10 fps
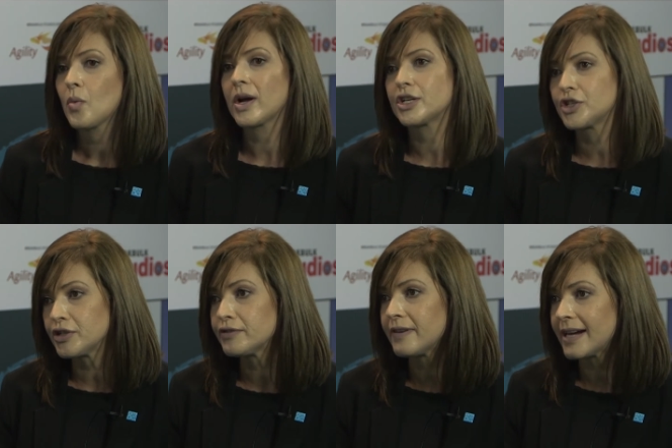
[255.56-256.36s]
What I
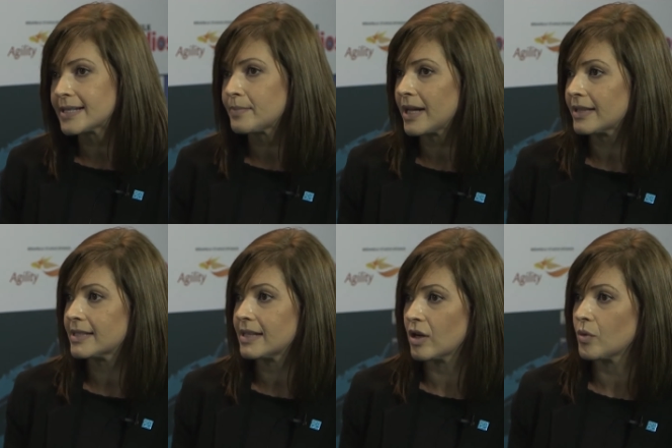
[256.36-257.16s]
do find about
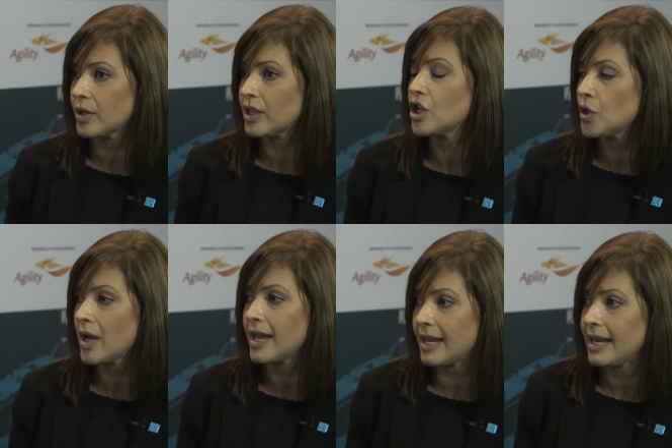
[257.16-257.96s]
uh, with the
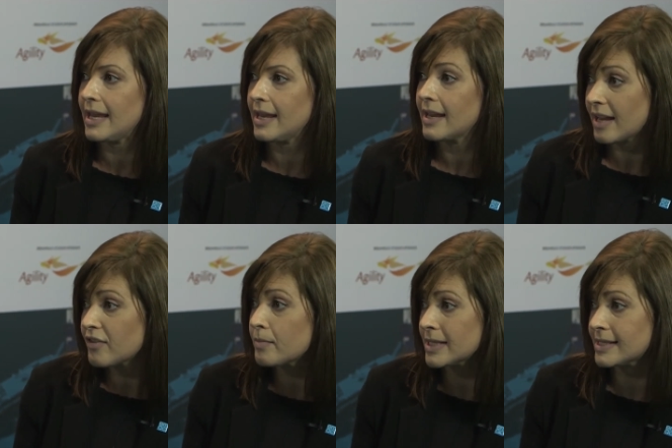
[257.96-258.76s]
UAE
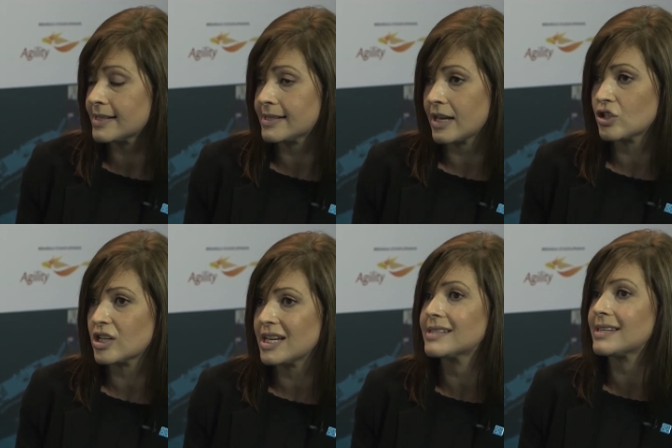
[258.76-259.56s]
government as such
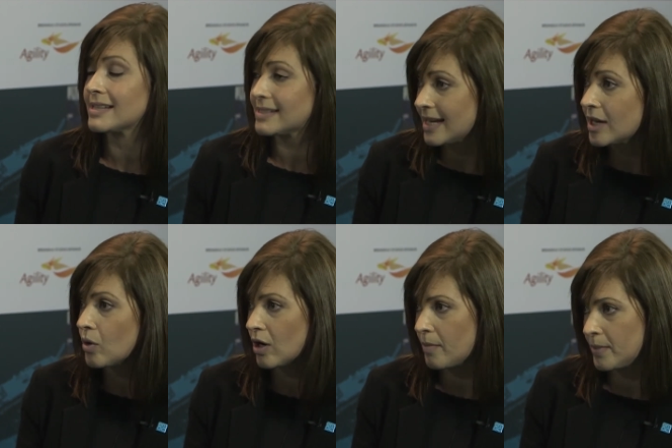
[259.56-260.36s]
is there's
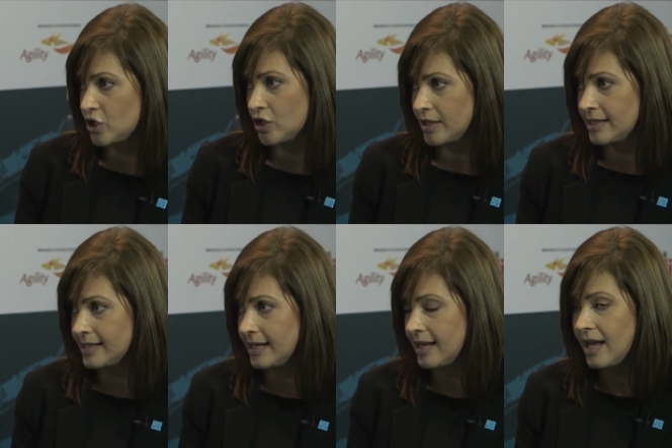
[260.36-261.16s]
equal
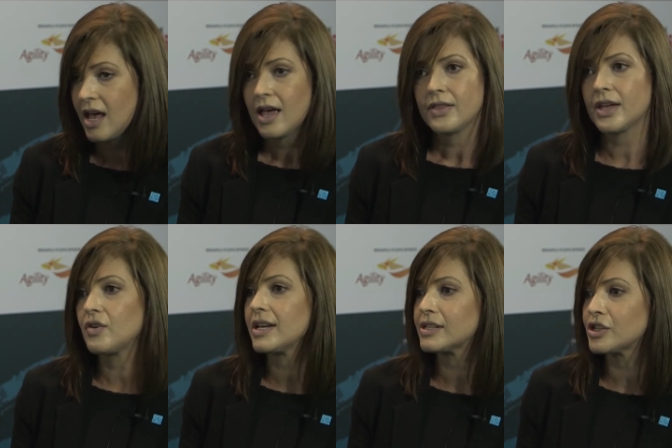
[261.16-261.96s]
opportunity. There
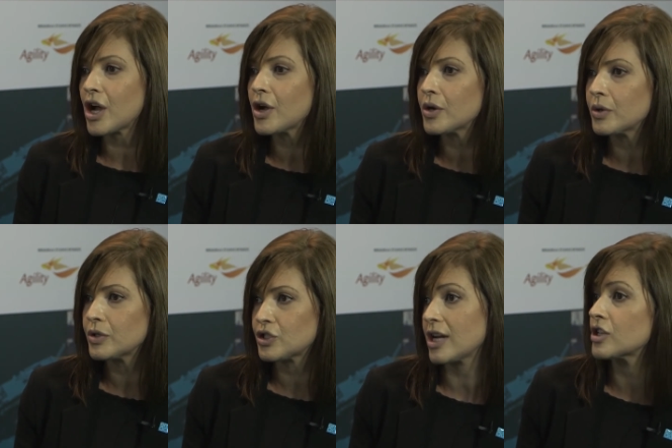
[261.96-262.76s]
is no
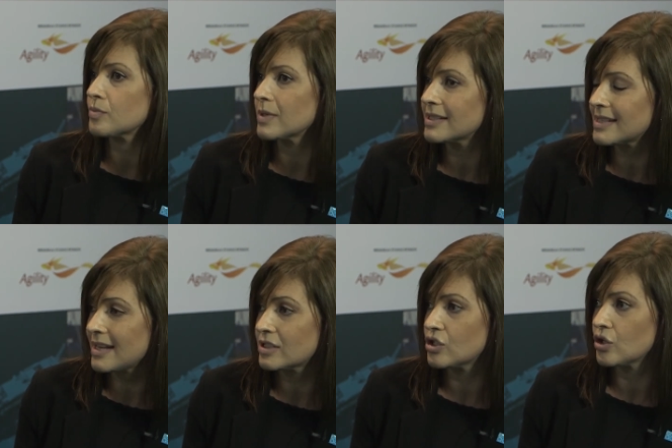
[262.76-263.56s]
judgment
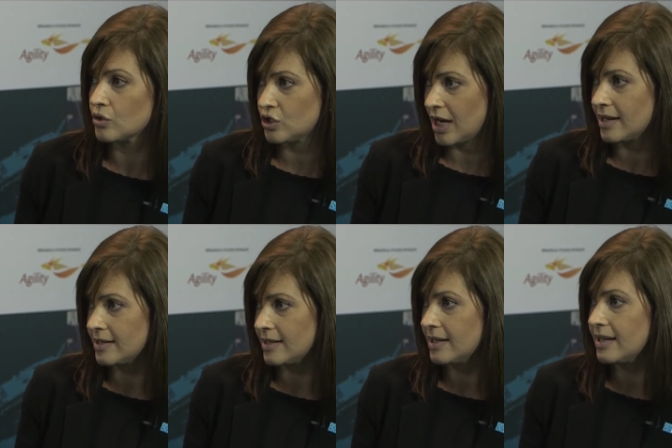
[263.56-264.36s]
as to your
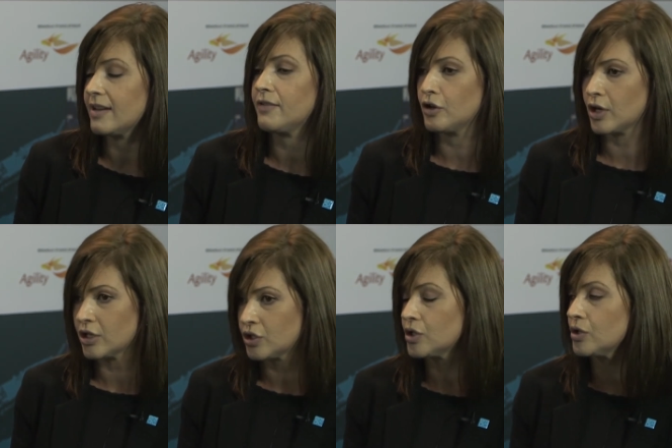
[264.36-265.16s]
gender. If you
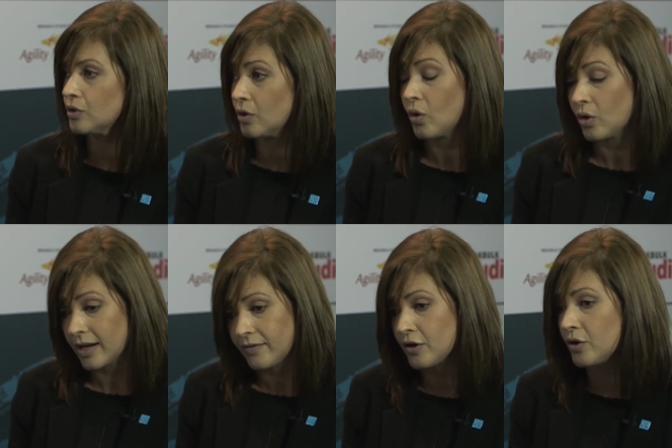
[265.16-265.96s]
can do or
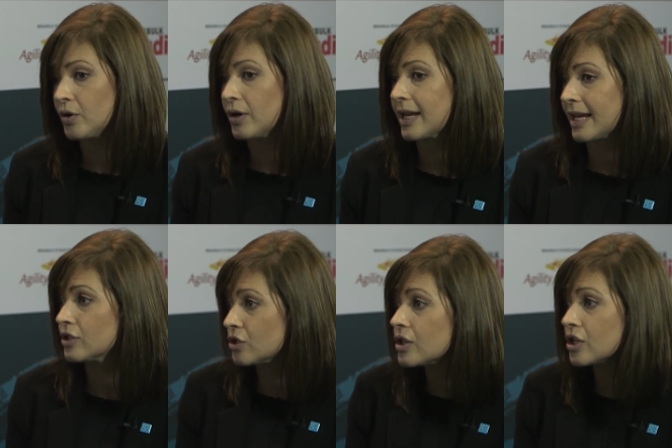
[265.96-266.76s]
if you
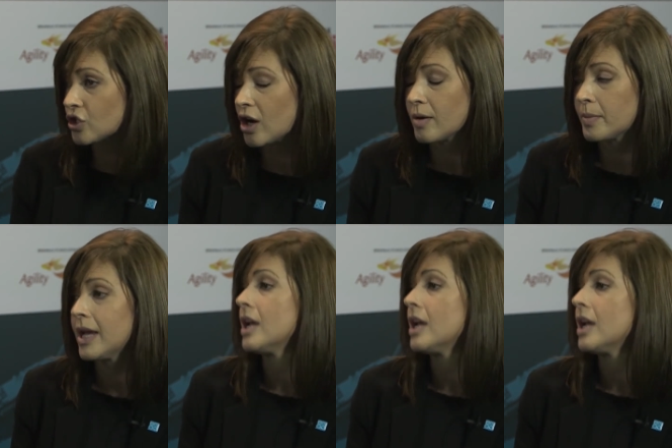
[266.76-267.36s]
can do the job,